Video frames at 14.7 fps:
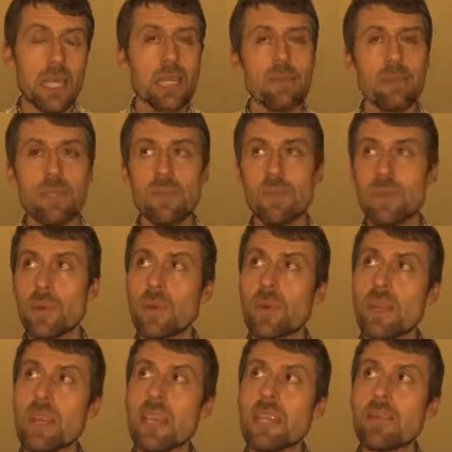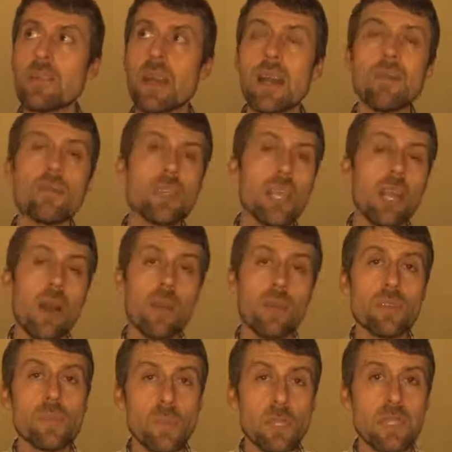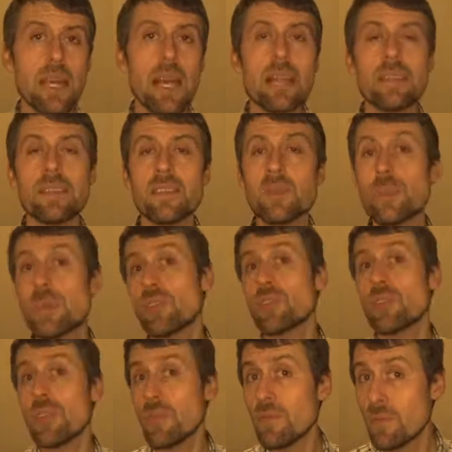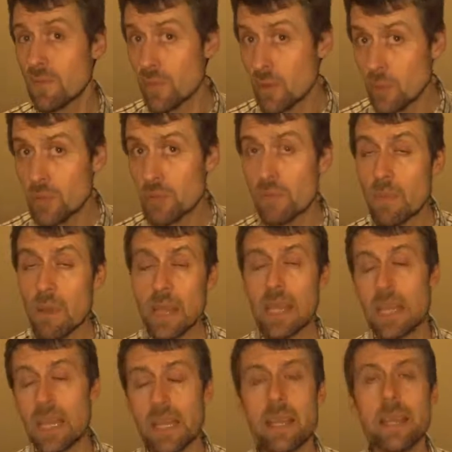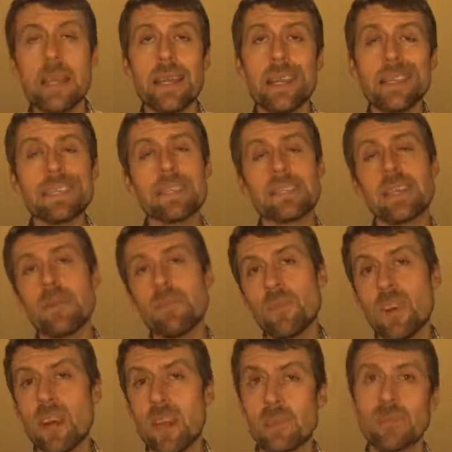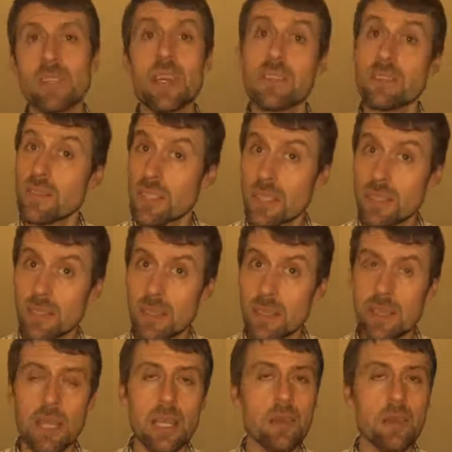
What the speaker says: But if you think about hospitality, especially food making, it's sometimes artistic.